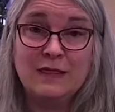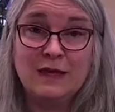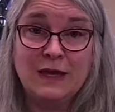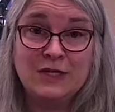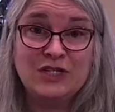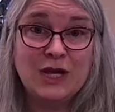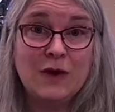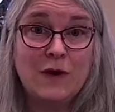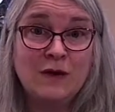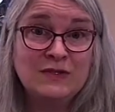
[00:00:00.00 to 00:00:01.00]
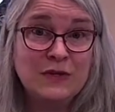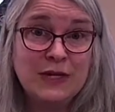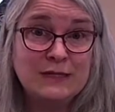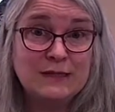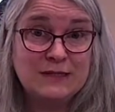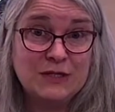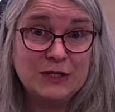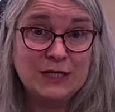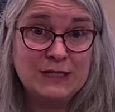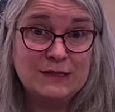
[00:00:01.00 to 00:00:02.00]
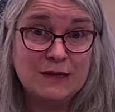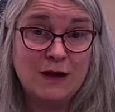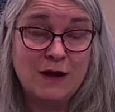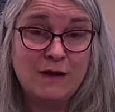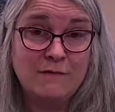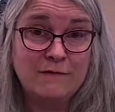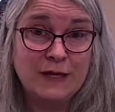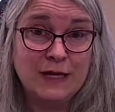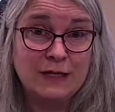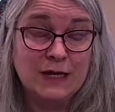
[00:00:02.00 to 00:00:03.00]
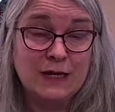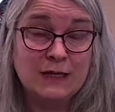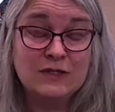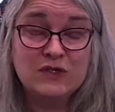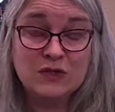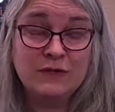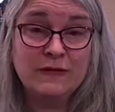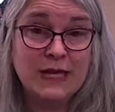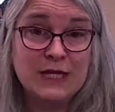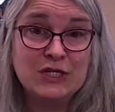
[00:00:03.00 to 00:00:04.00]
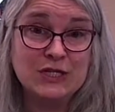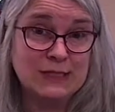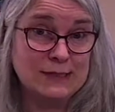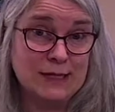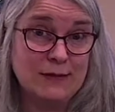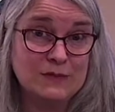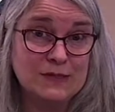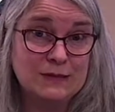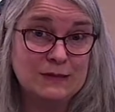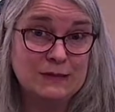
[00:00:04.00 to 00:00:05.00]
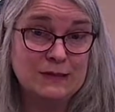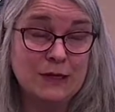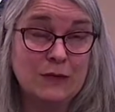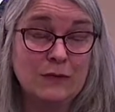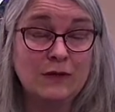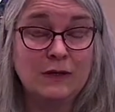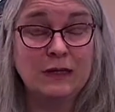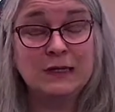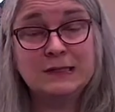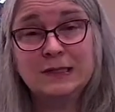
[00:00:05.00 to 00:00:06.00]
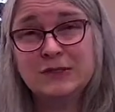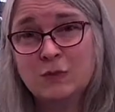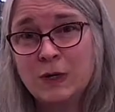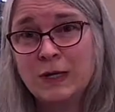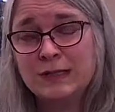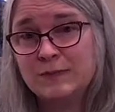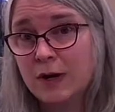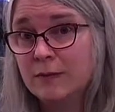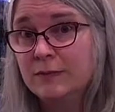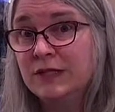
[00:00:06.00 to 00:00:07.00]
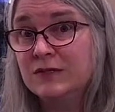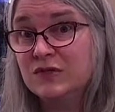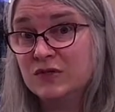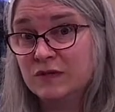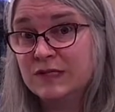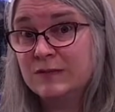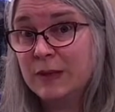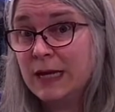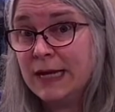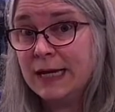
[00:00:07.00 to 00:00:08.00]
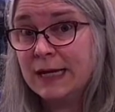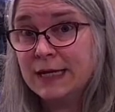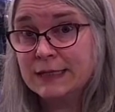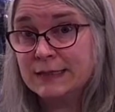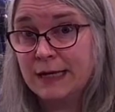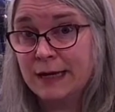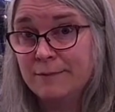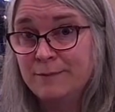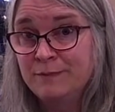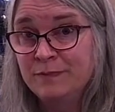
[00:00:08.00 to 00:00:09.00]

The AGO also has a series of certification exams. So the easiest one is probably the service playing exam,